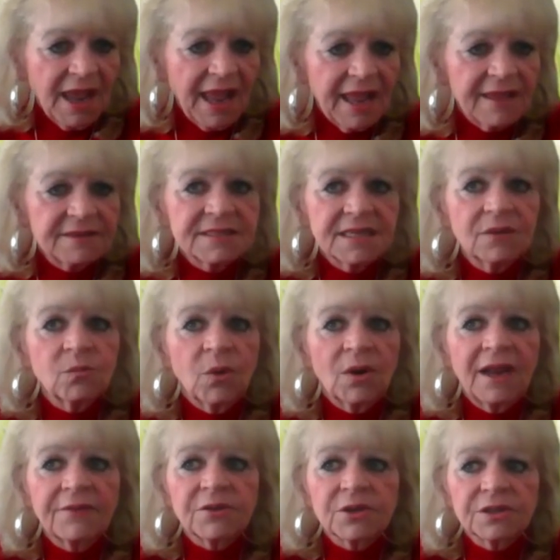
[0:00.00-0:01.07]
and
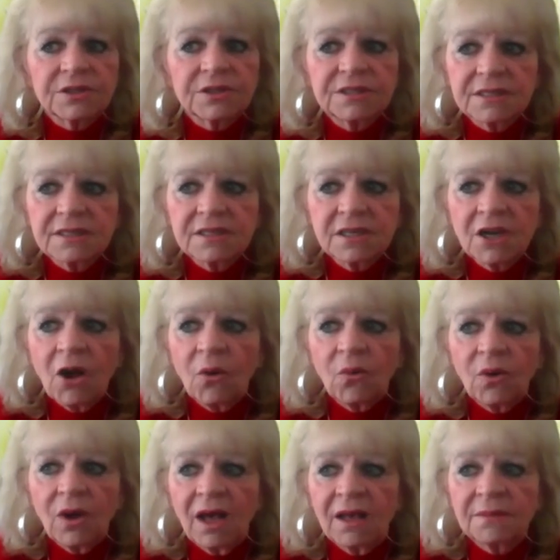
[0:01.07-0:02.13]
whatever you
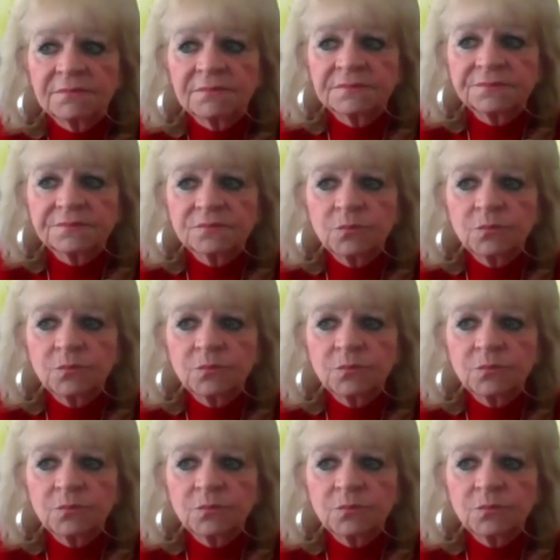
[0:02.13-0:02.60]
know um,